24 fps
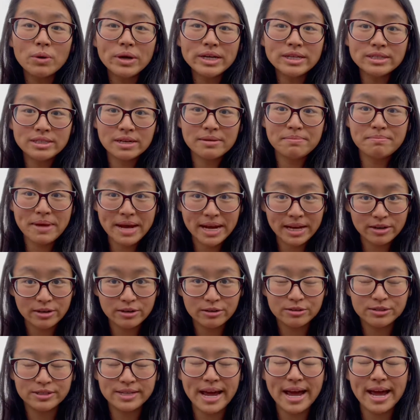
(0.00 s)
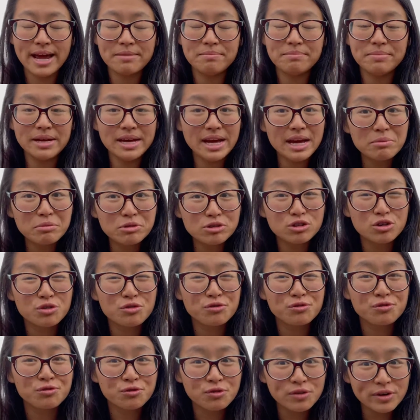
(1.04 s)
tomatoes and being able to
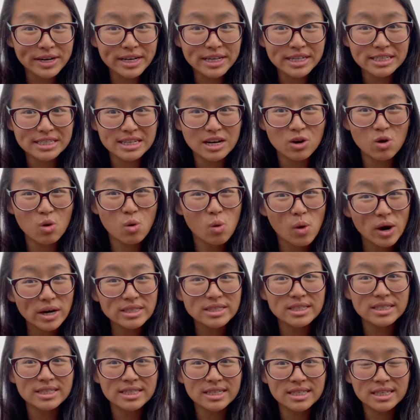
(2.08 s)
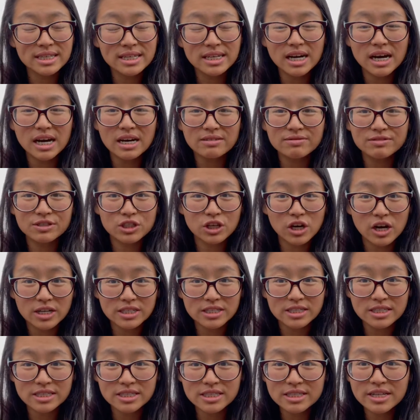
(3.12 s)
freeze a quantity of
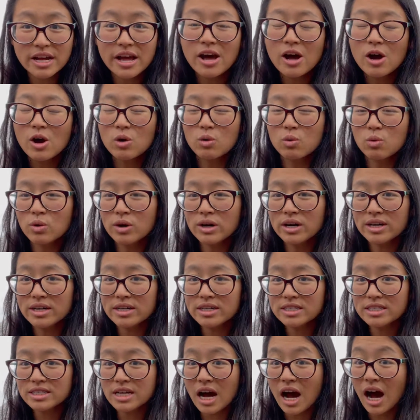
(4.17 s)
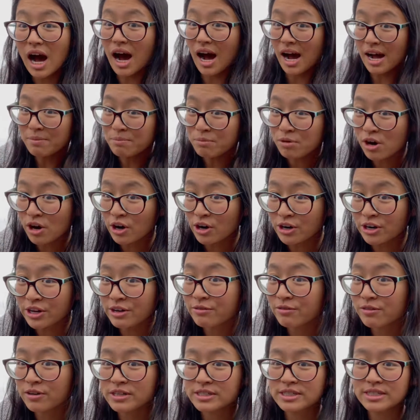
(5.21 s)
sauces was a high priority
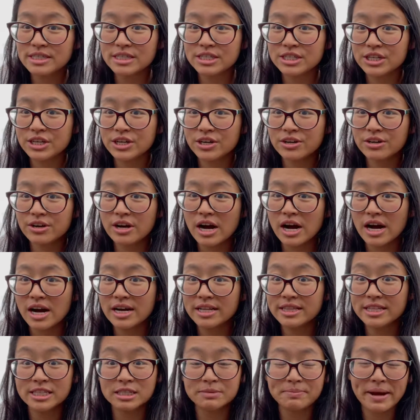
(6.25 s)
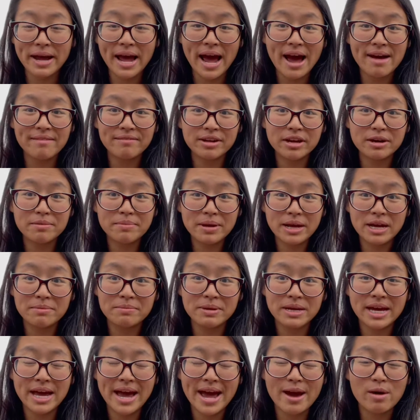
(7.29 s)
for us this year, despite having a
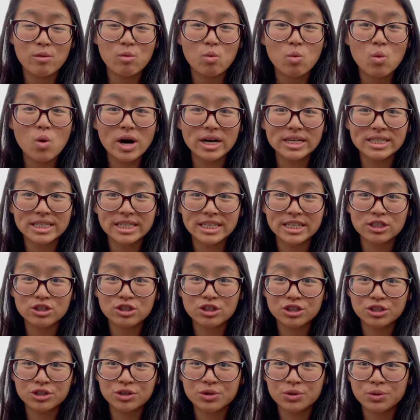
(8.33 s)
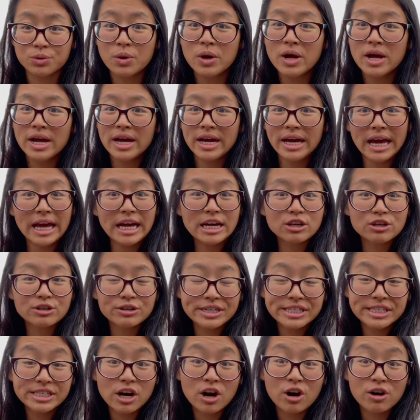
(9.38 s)
baby and wanting to
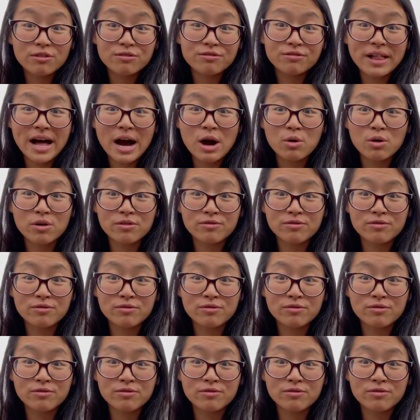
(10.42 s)
increase our flower